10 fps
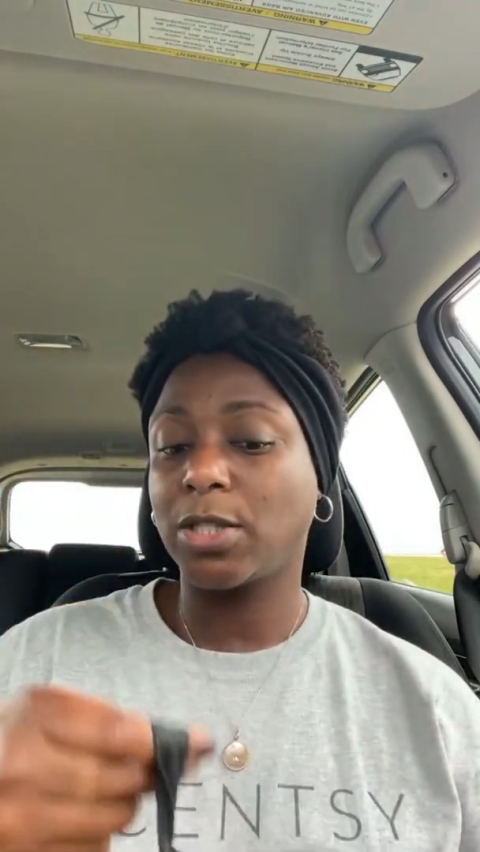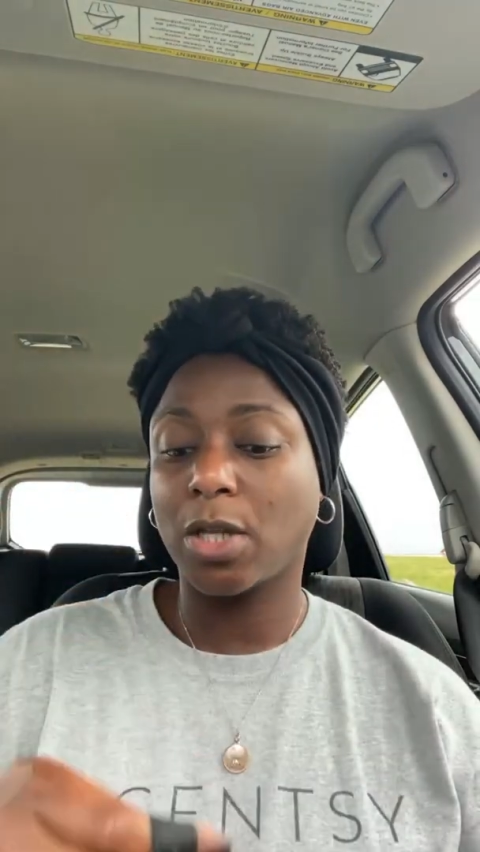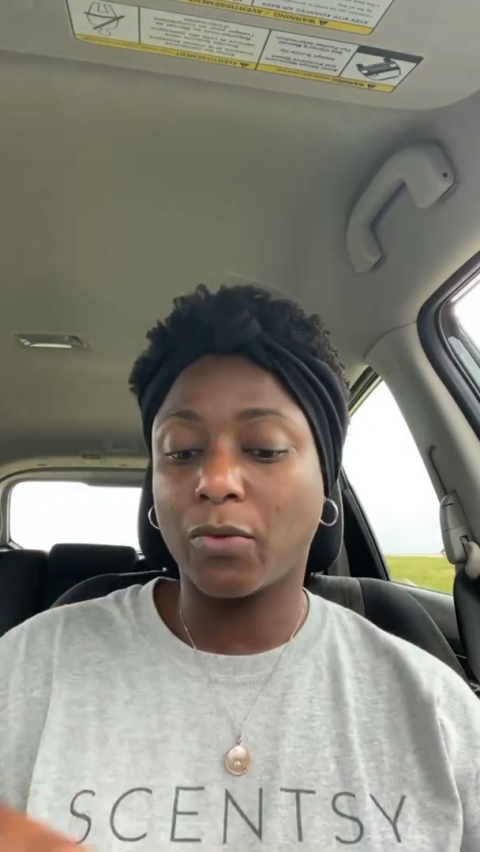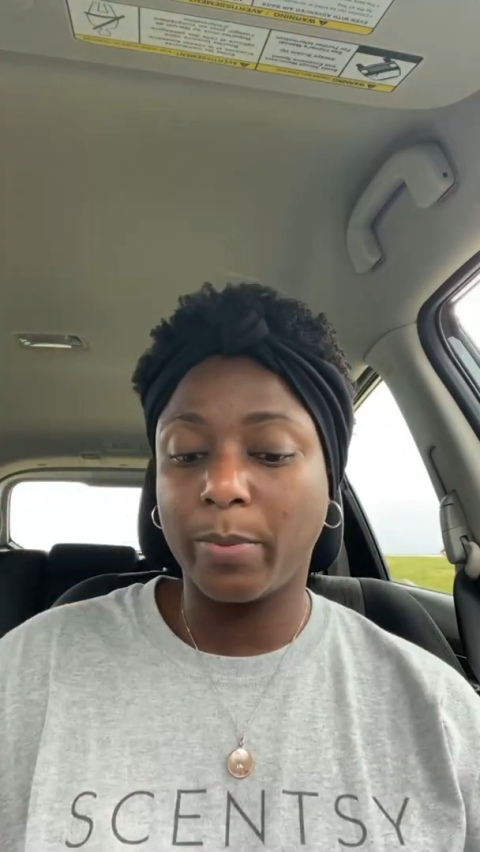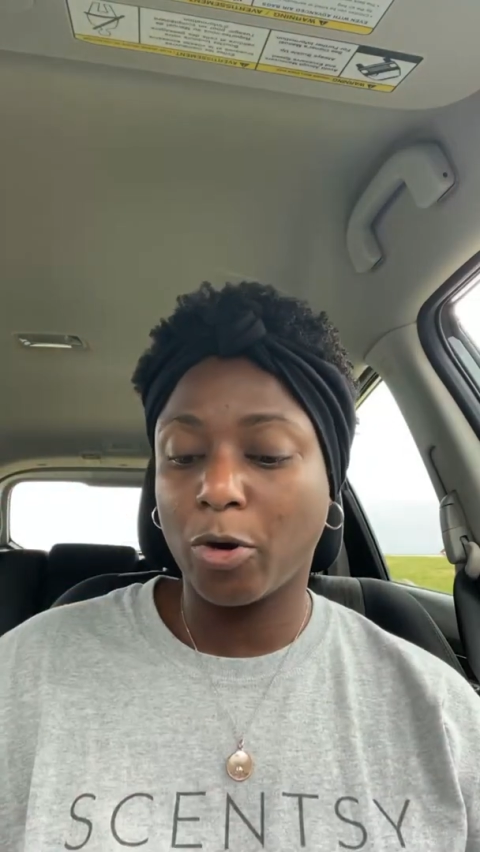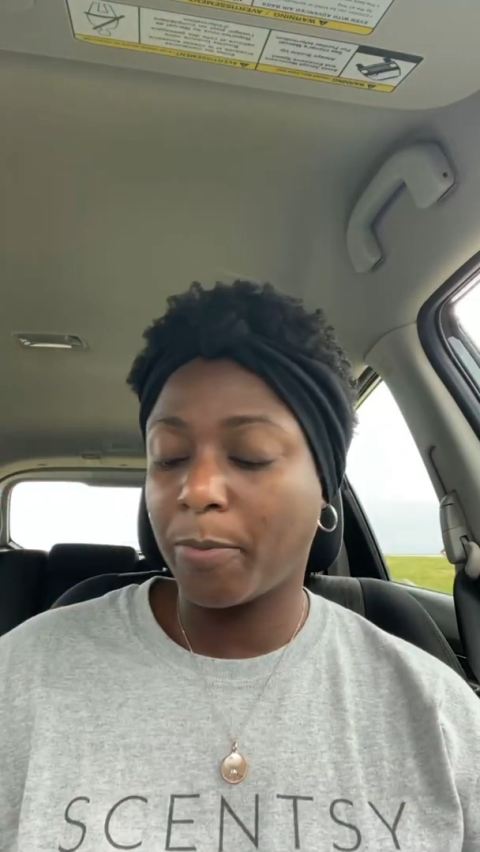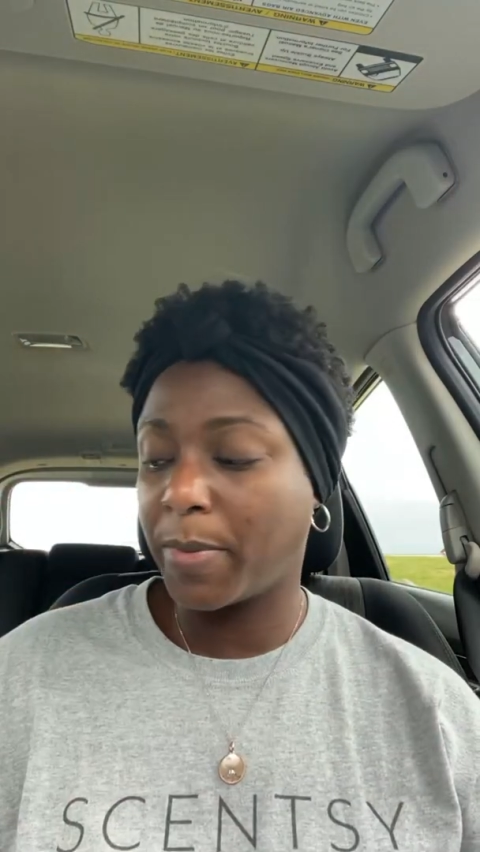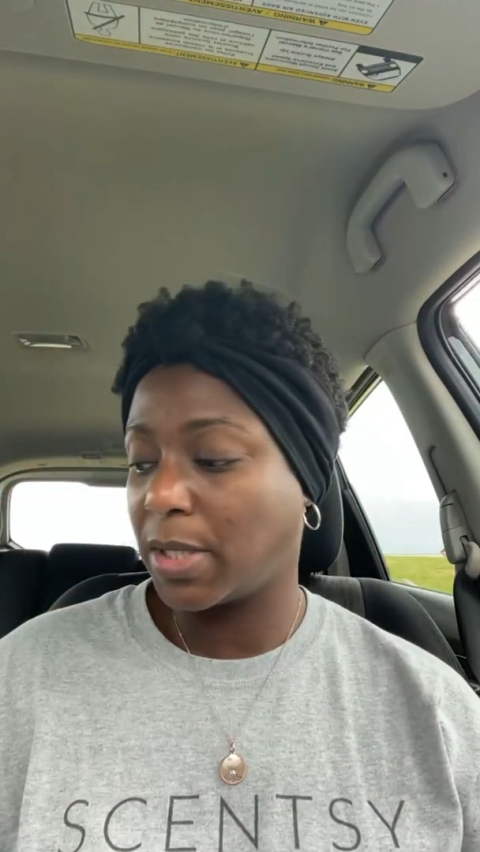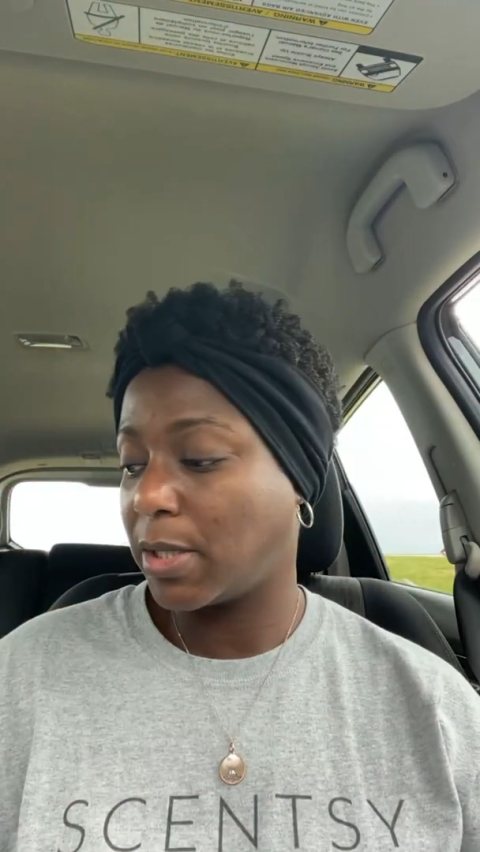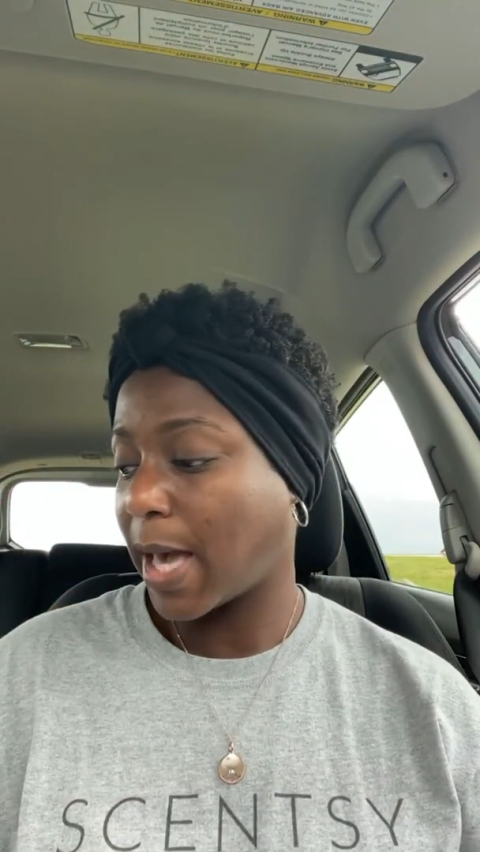So I
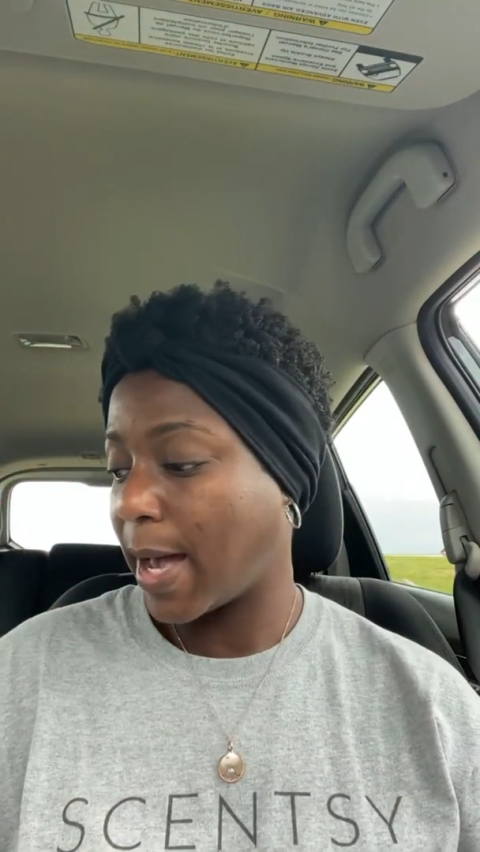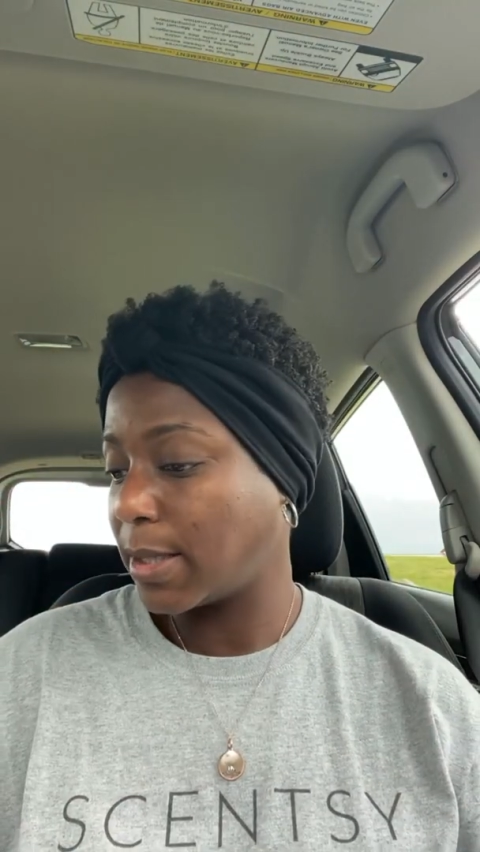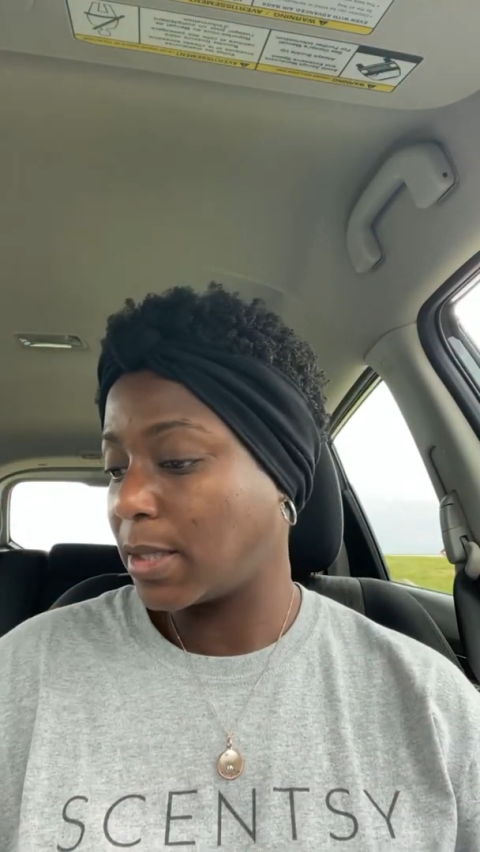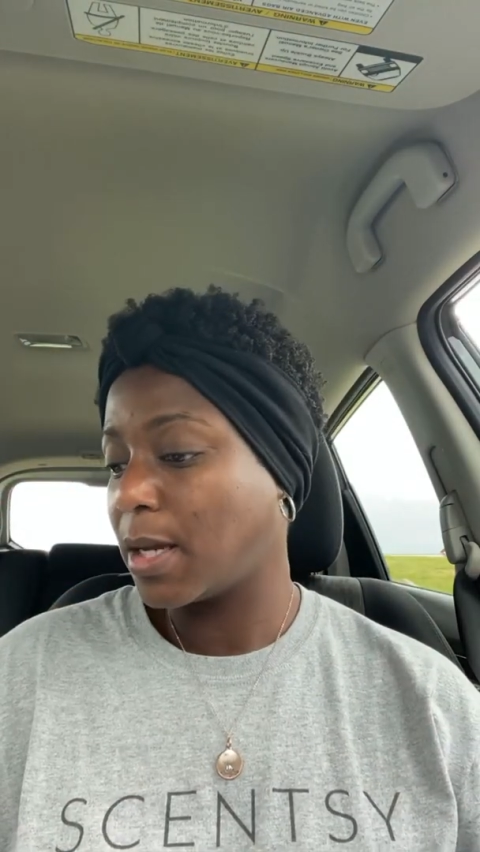repurposed that.